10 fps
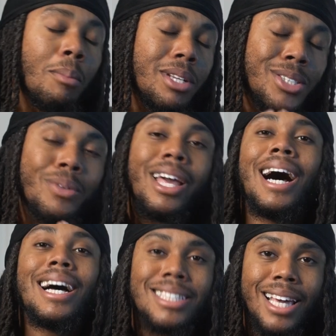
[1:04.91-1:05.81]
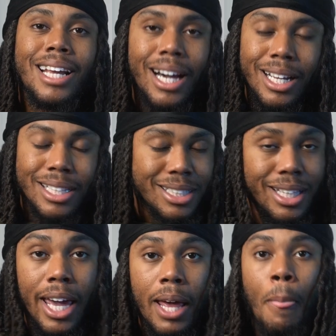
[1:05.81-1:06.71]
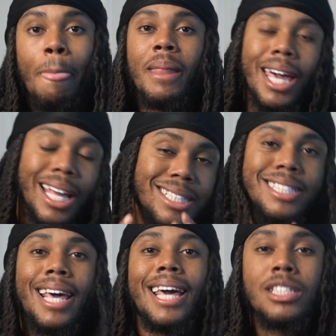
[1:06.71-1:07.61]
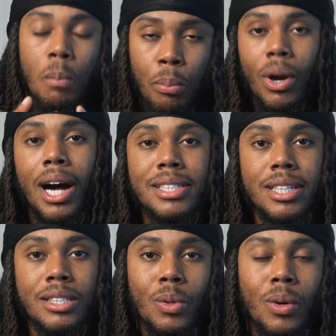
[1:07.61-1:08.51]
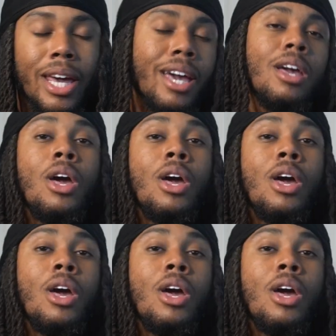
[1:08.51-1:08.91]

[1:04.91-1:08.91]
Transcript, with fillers: But you guys gotta understand, it takes a process, okay?